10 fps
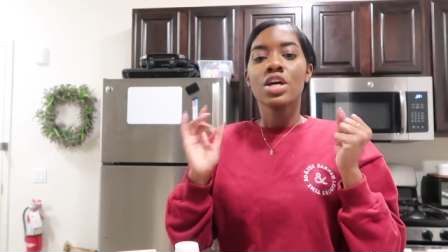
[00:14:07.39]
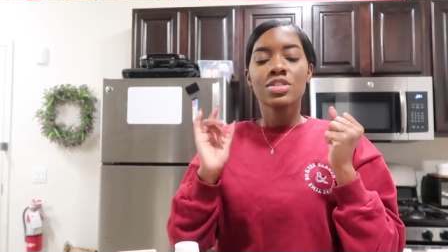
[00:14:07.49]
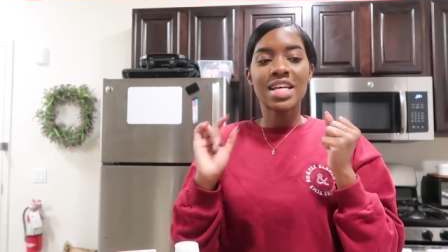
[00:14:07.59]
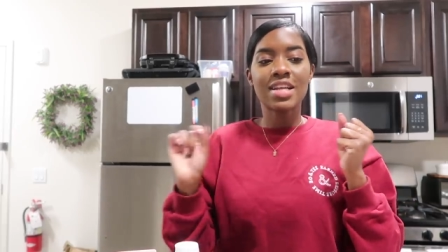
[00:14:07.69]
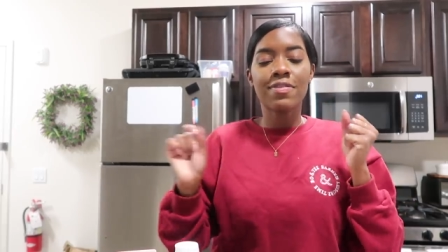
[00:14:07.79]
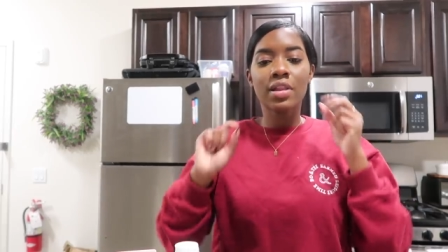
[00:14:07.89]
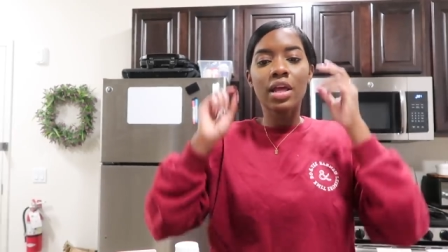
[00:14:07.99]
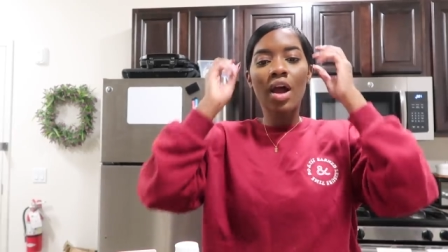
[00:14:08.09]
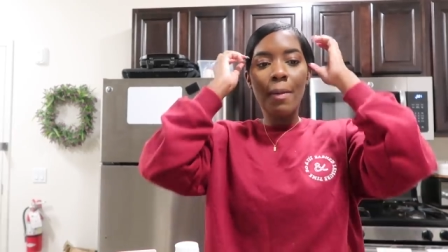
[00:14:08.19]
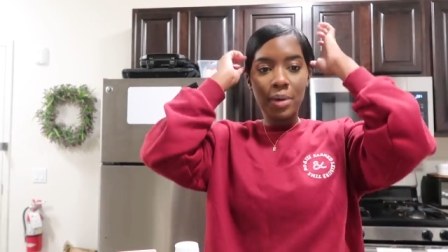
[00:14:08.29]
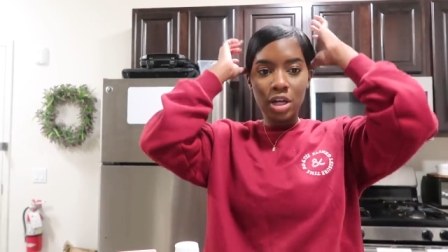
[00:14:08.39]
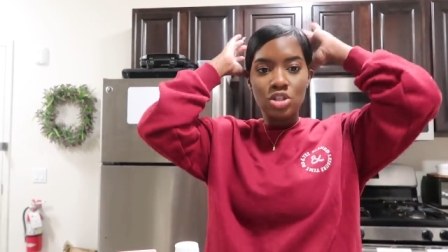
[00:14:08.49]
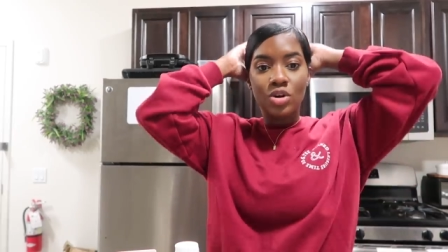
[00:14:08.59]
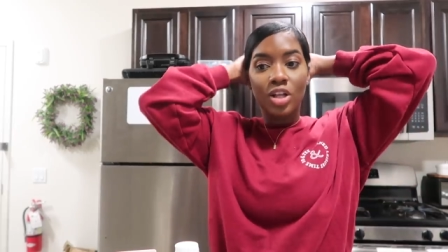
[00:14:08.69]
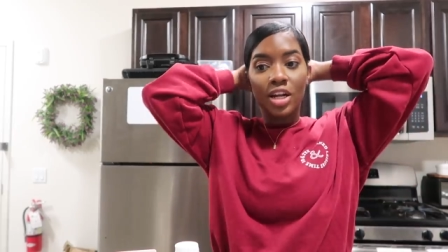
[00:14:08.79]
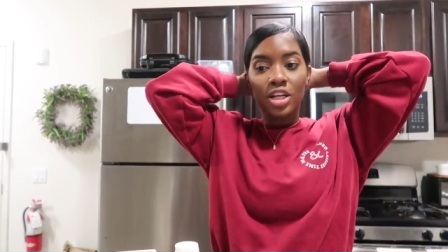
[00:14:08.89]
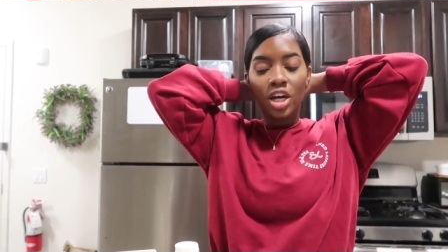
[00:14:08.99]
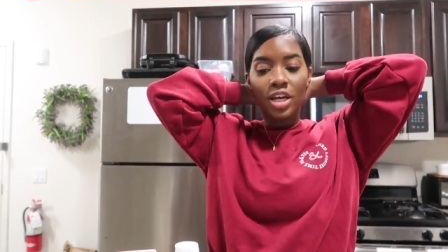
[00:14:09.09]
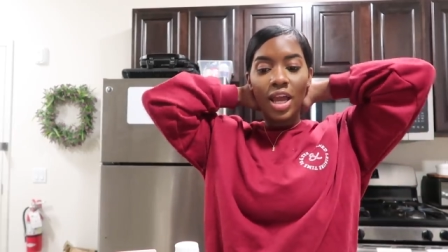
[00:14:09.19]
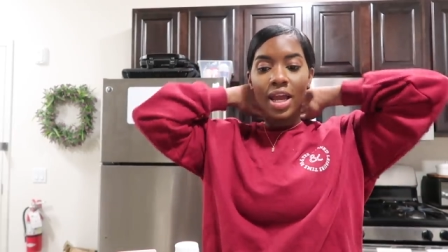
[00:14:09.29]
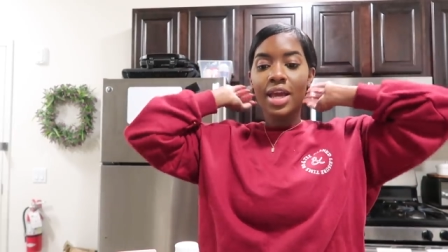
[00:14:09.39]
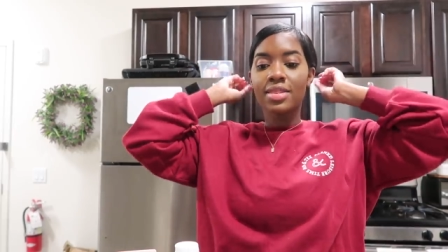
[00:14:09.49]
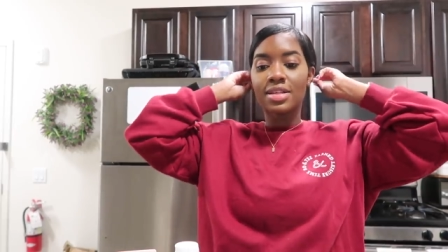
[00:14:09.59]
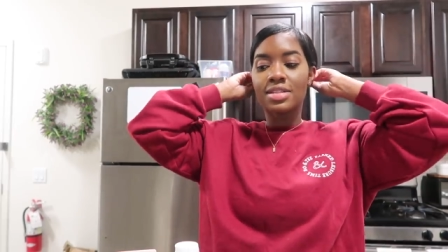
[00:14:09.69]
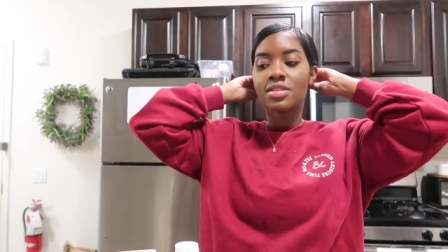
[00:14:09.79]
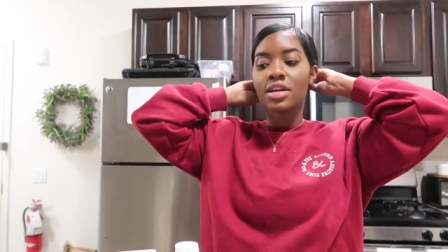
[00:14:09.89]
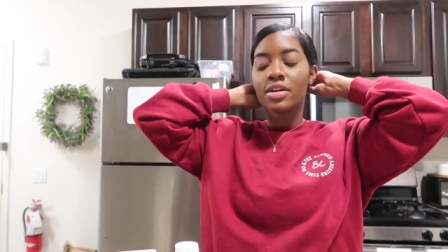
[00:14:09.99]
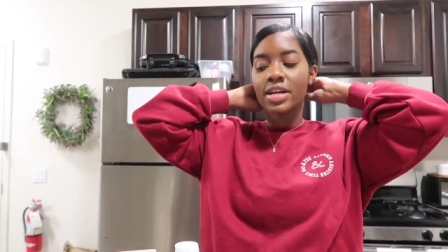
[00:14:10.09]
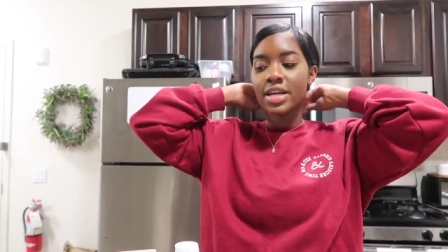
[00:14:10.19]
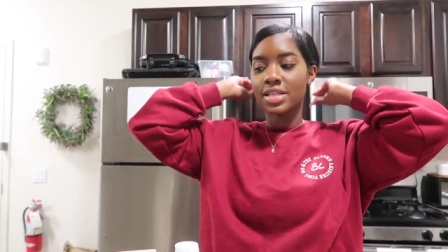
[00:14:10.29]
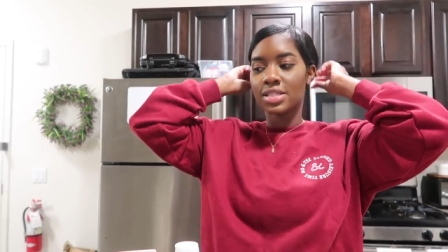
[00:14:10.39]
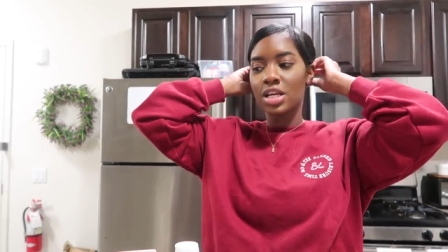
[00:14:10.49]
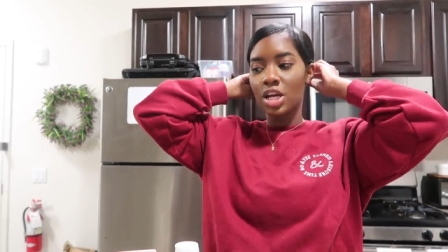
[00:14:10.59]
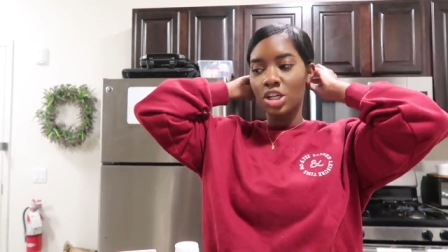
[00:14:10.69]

so I definitely, I'm gonna do a lot of cooking in this series